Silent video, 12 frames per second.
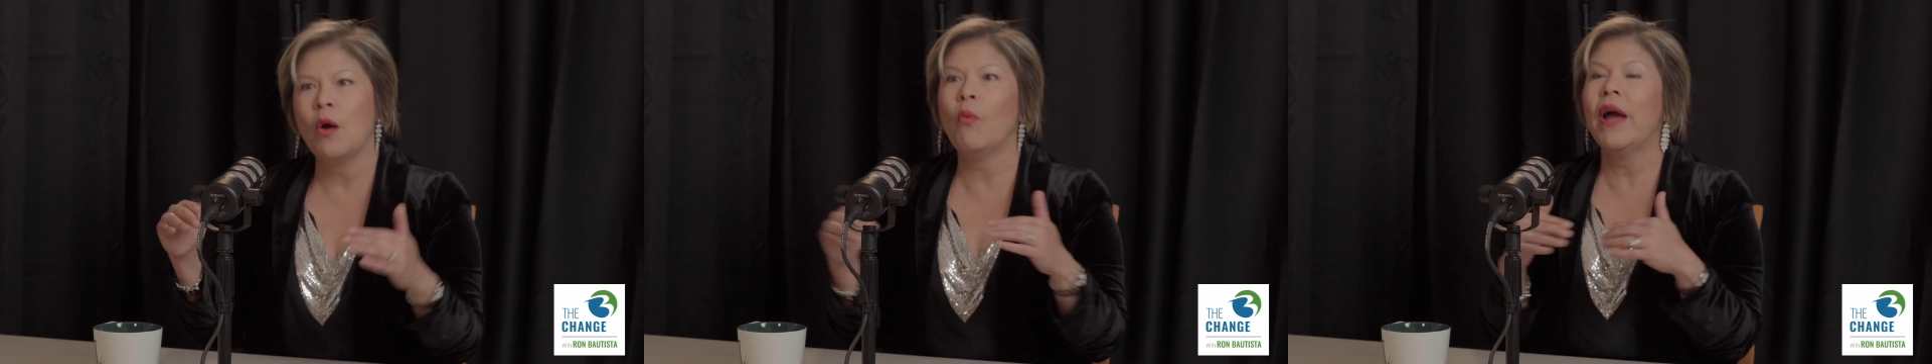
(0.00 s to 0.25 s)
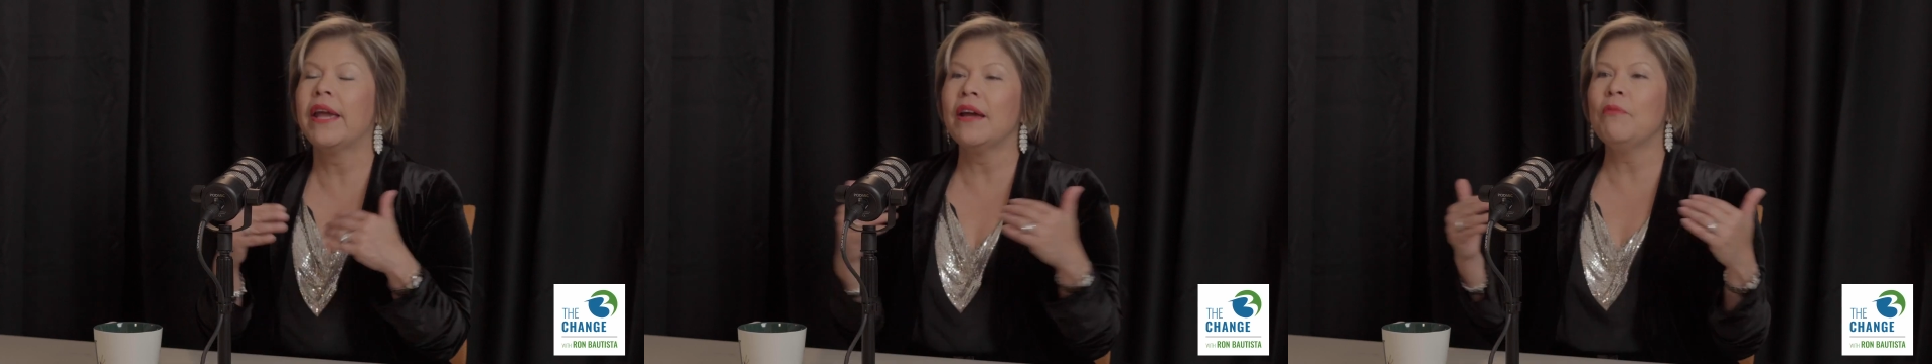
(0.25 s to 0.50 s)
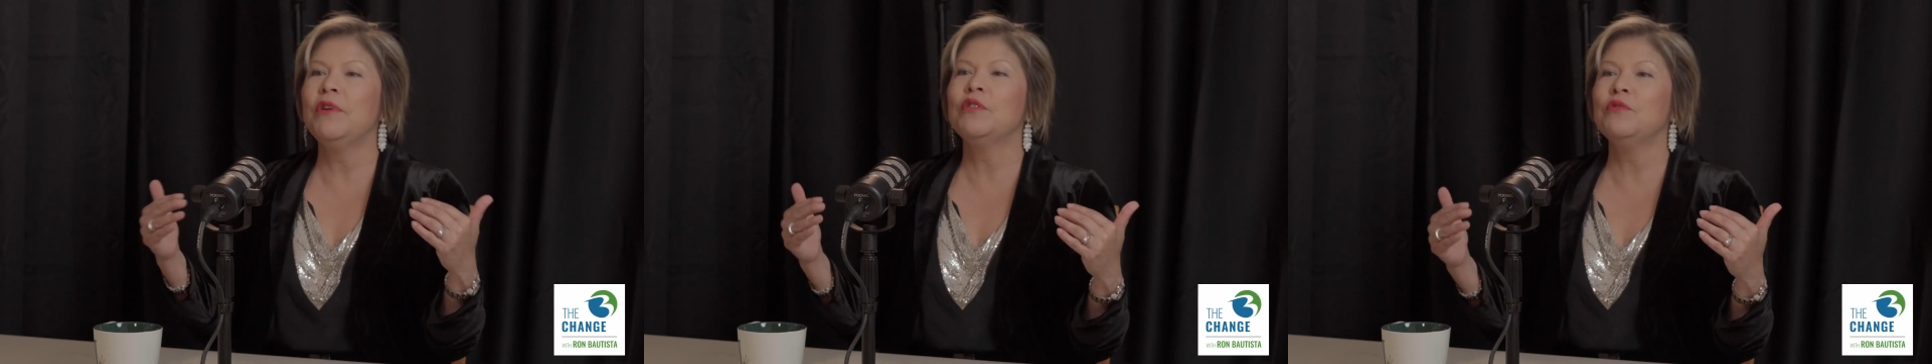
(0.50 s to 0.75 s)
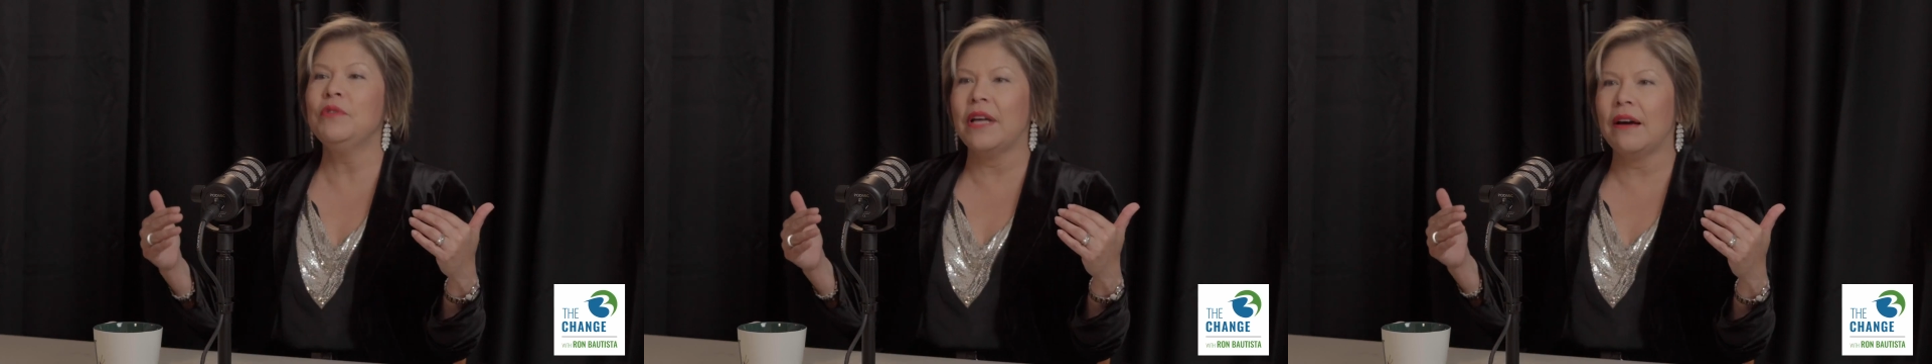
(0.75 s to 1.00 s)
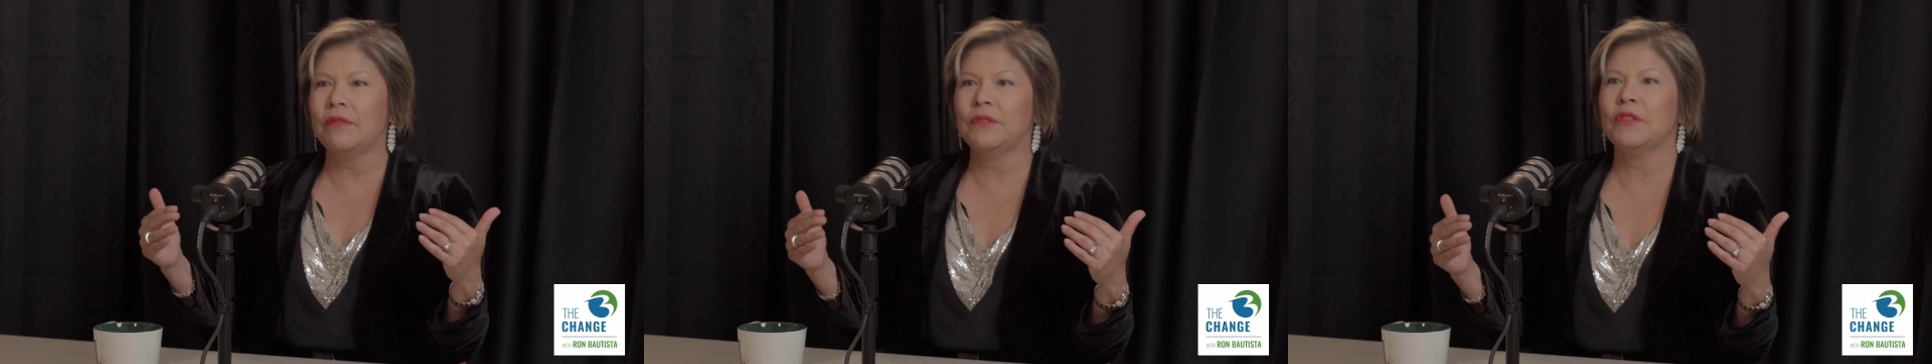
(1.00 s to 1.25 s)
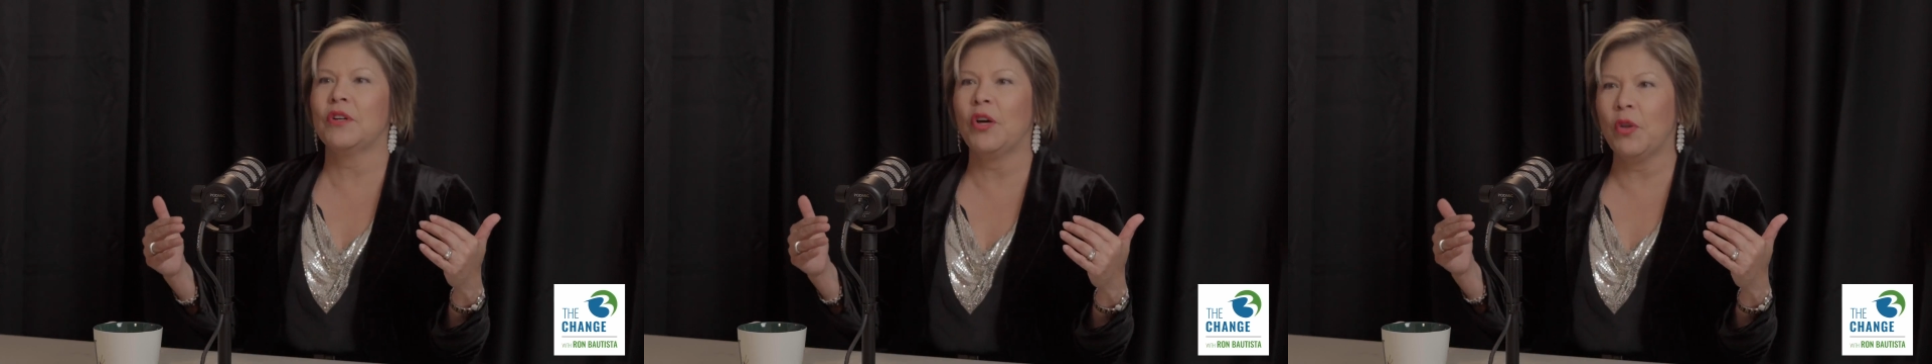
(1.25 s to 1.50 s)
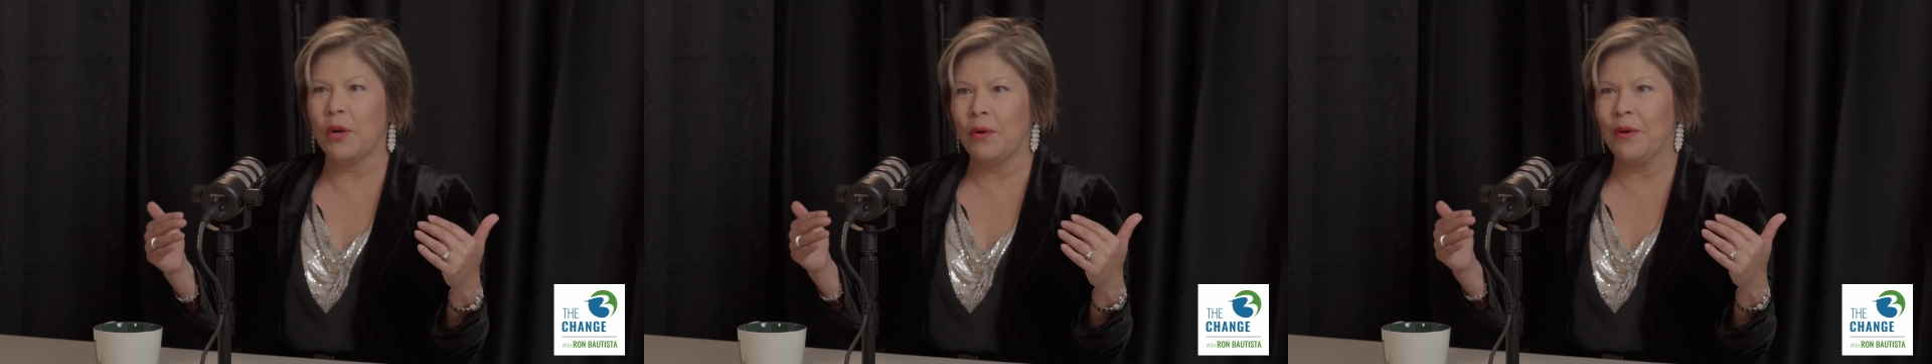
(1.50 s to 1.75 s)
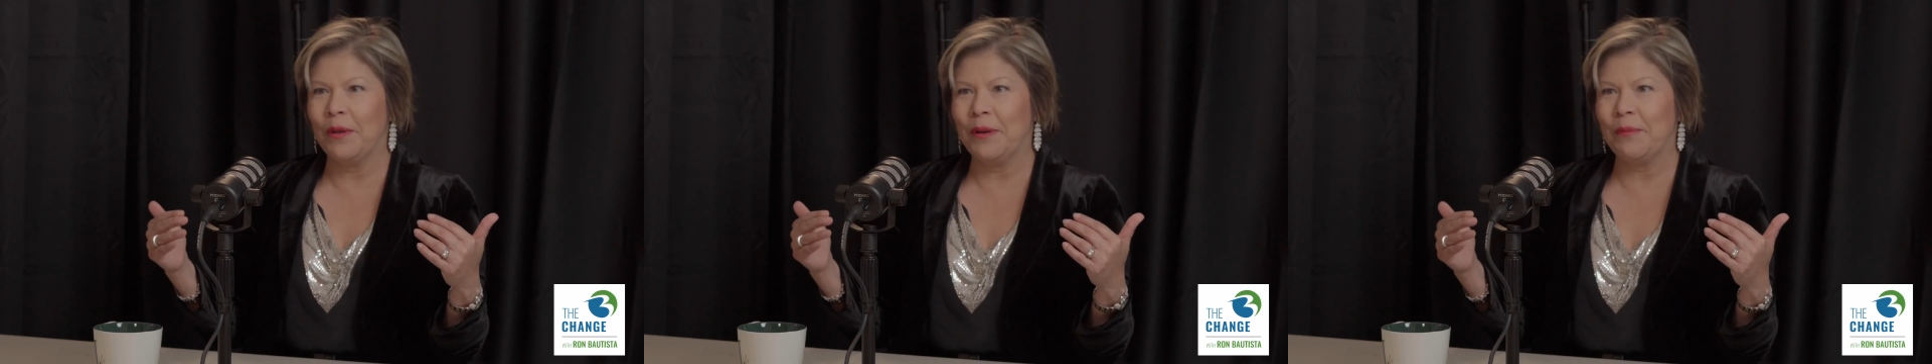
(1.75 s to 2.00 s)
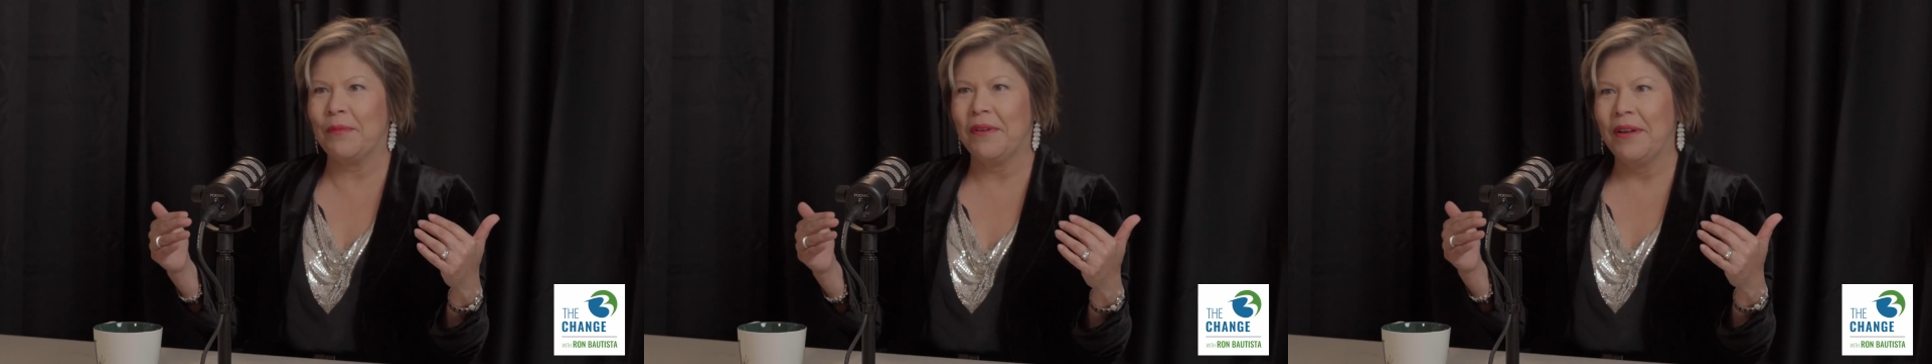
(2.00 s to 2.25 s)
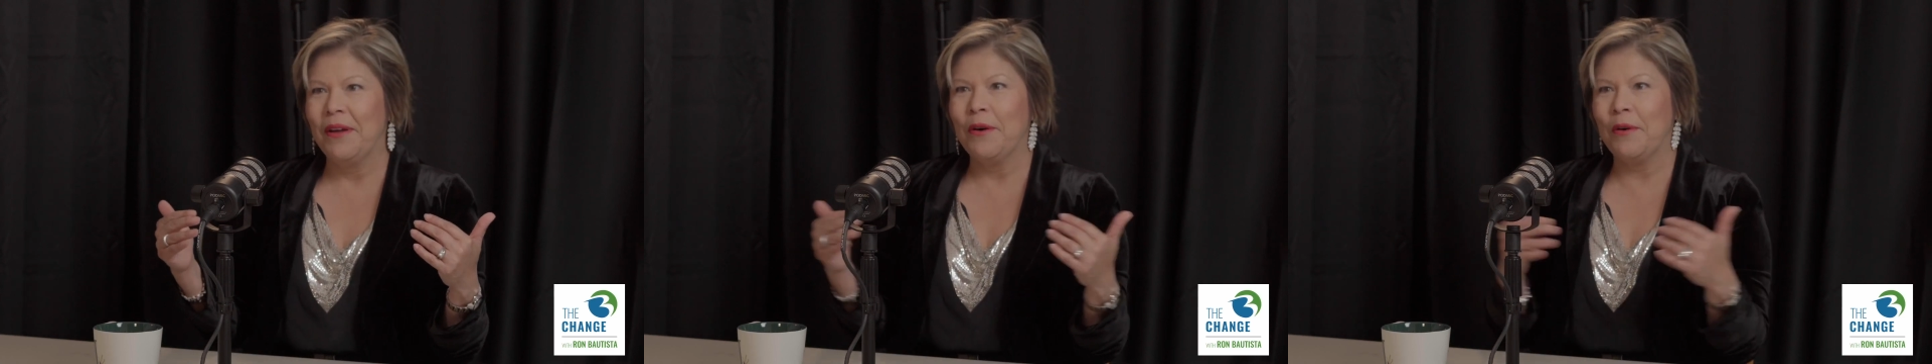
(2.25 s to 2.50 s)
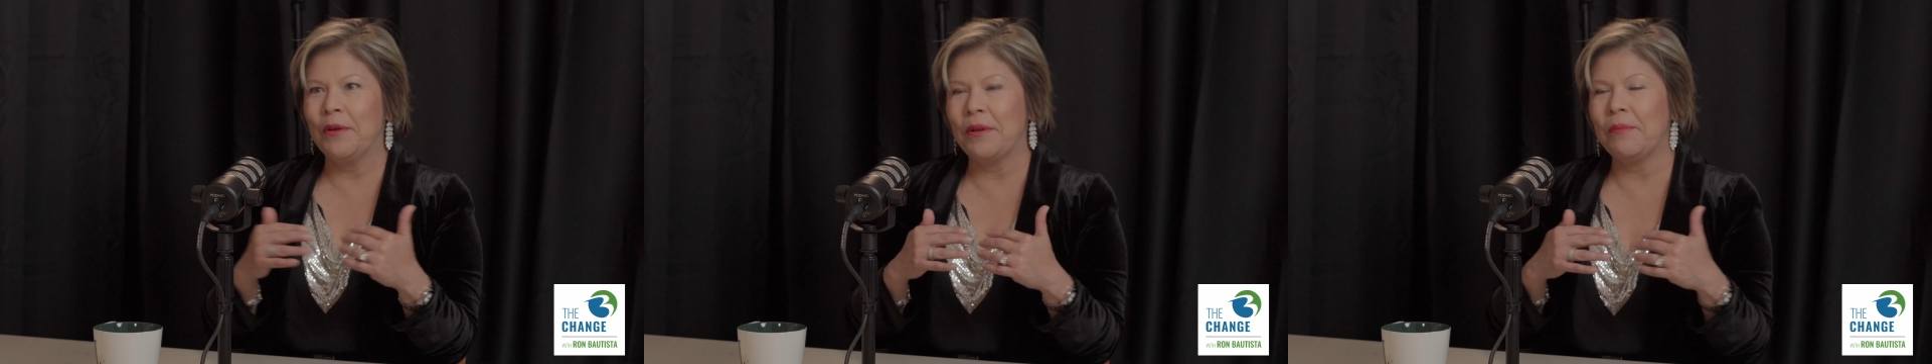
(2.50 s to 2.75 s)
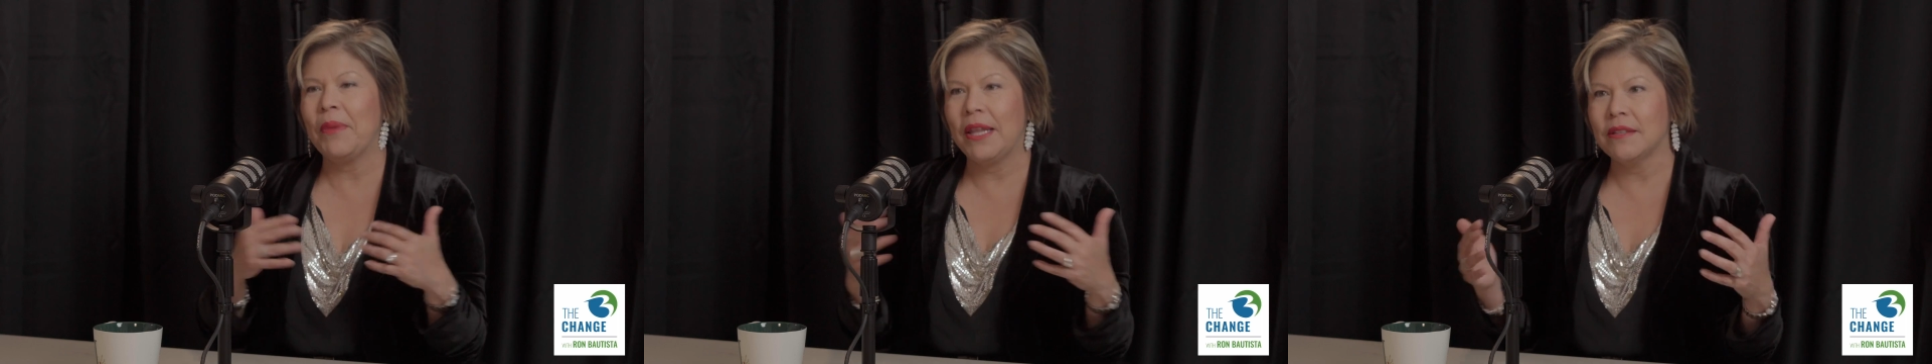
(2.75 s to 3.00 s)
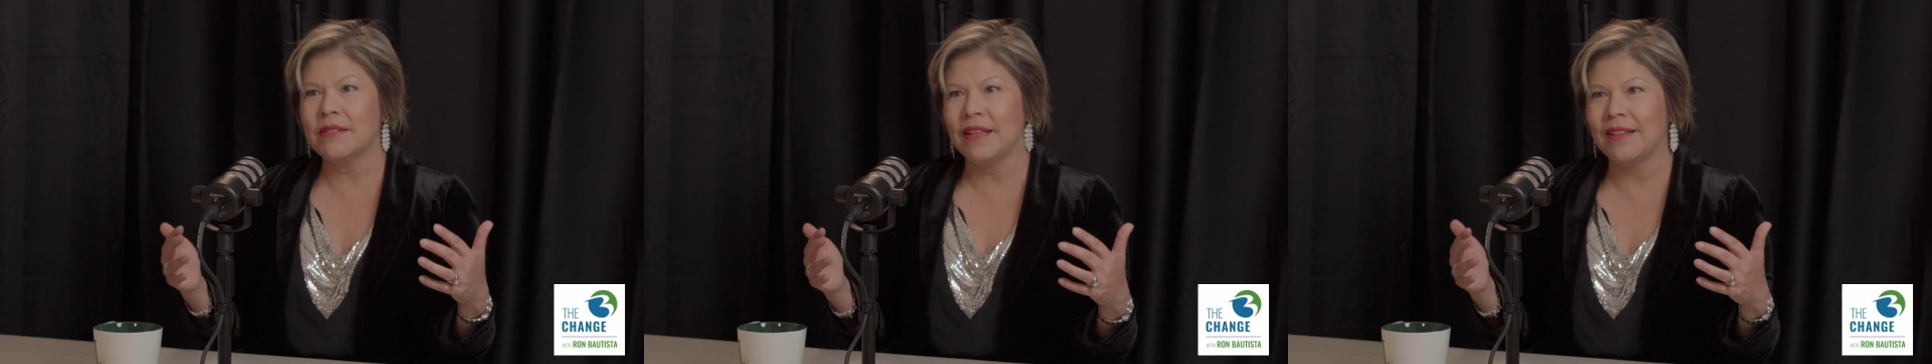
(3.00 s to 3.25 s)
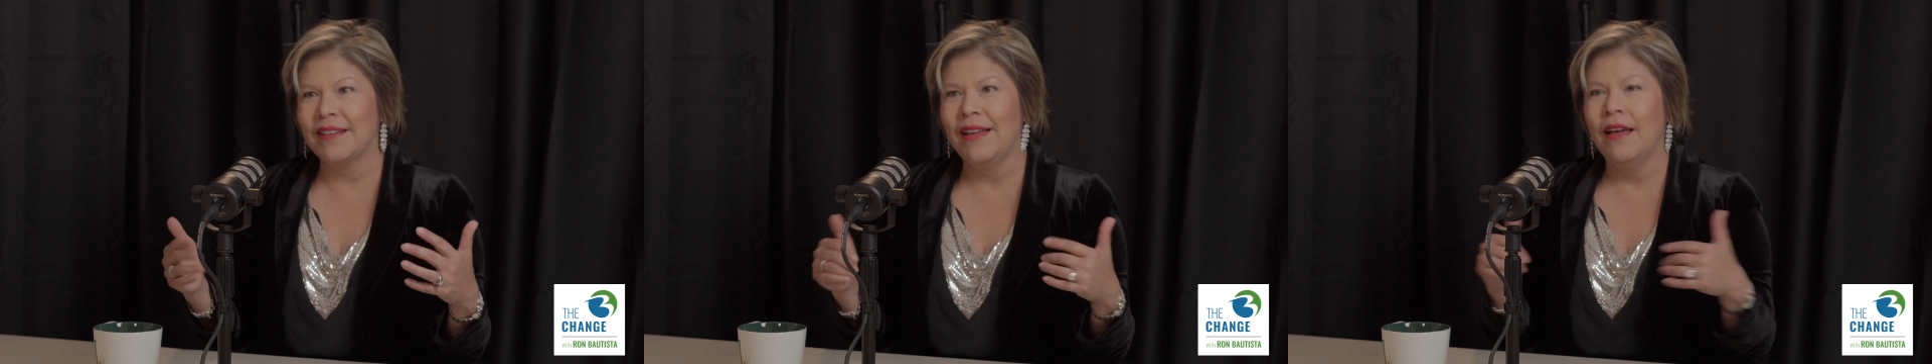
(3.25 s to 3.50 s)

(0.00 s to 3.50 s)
why can't we do that for other medicine?